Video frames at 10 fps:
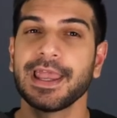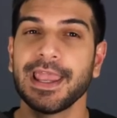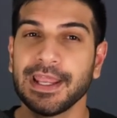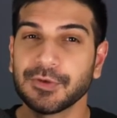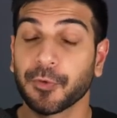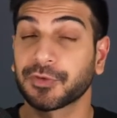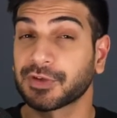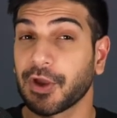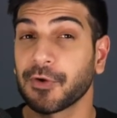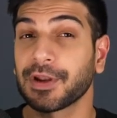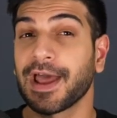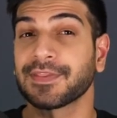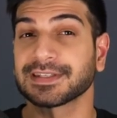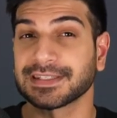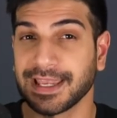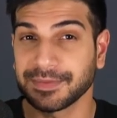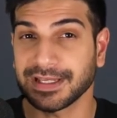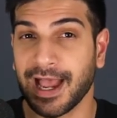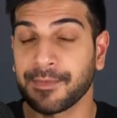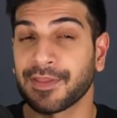in North Dakota at the same
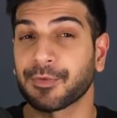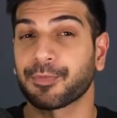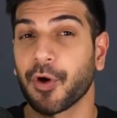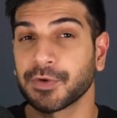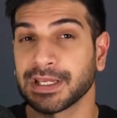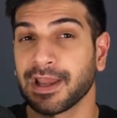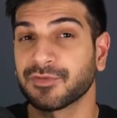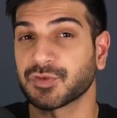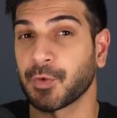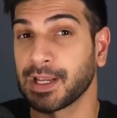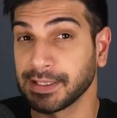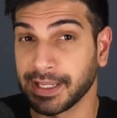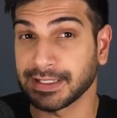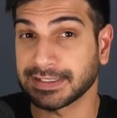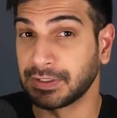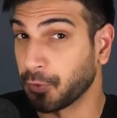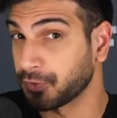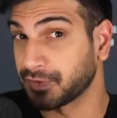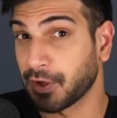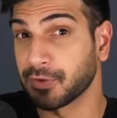time at the pro day of Trey Lance, the
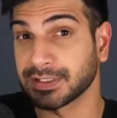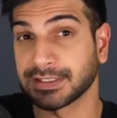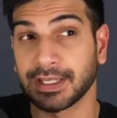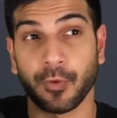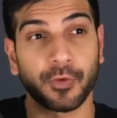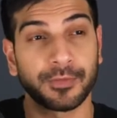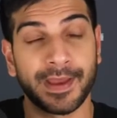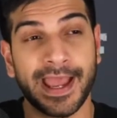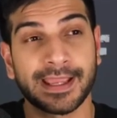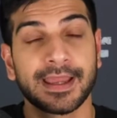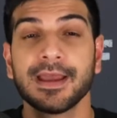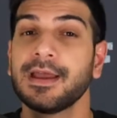North Dakota State quarterback,